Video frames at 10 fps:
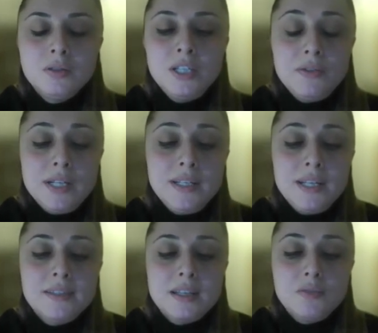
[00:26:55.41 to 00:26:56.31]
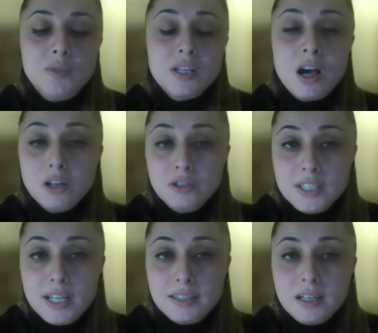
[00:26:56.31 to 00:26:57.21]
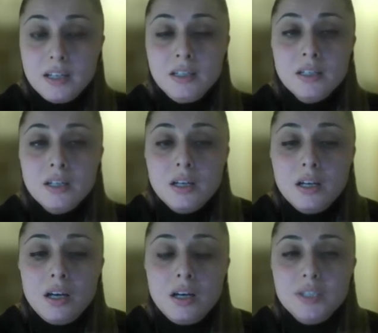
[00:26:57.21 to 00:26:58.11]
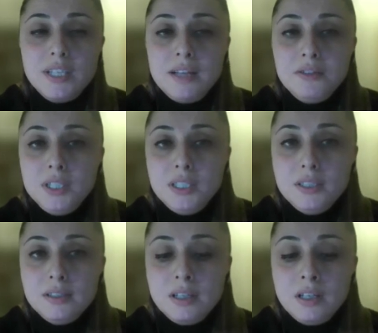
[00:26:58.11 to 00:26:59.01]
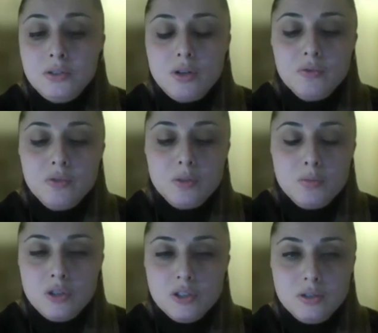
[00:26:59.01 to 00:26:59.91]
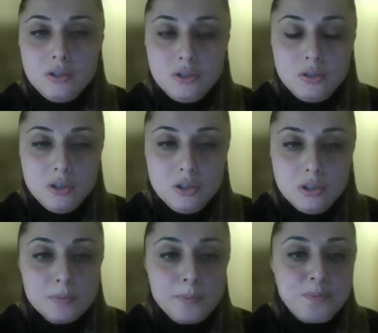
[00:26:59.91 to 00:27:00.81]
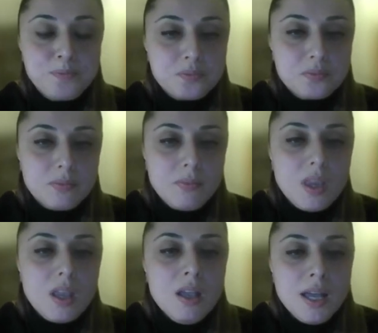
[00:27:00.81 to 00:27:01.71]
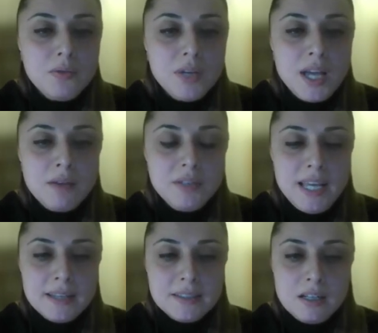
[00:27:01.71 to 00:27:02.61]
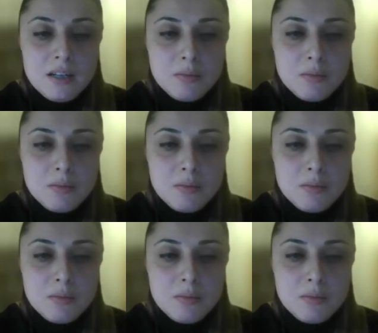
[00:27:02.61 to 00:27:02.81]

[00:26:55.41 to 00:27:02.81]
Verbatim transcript: generate data sets with count data with entries drawn from Poisson distributions. And we have the exact